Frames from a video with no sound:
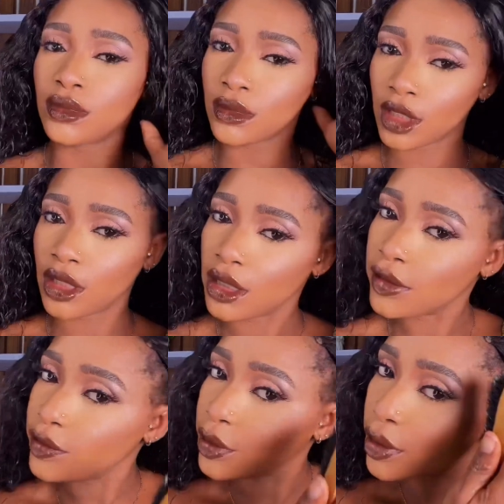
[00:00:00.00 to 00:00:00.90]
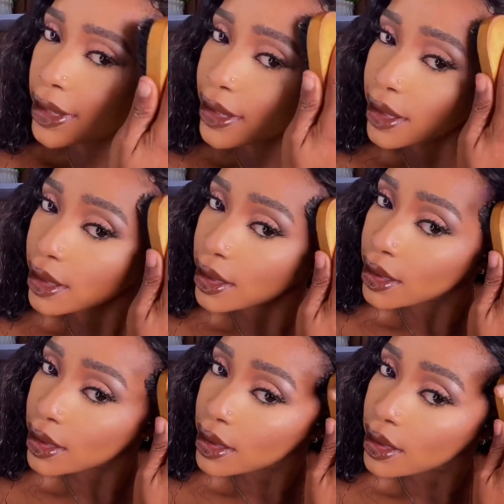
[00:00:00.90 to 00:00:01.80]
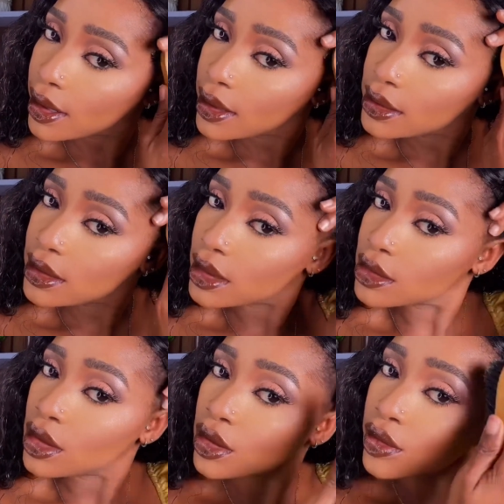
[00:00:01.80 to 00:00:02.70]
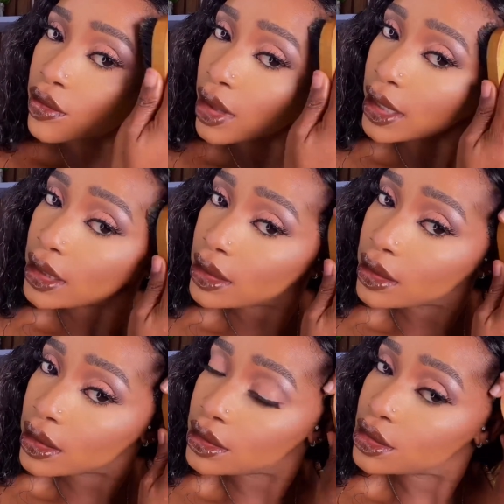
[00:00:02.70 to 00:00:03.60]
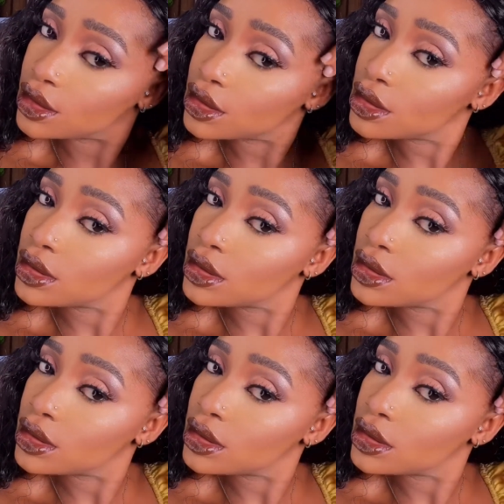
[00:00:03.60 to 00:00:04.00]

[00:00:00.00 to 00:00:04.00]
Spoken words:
And then if your hair doesn't look right, you can just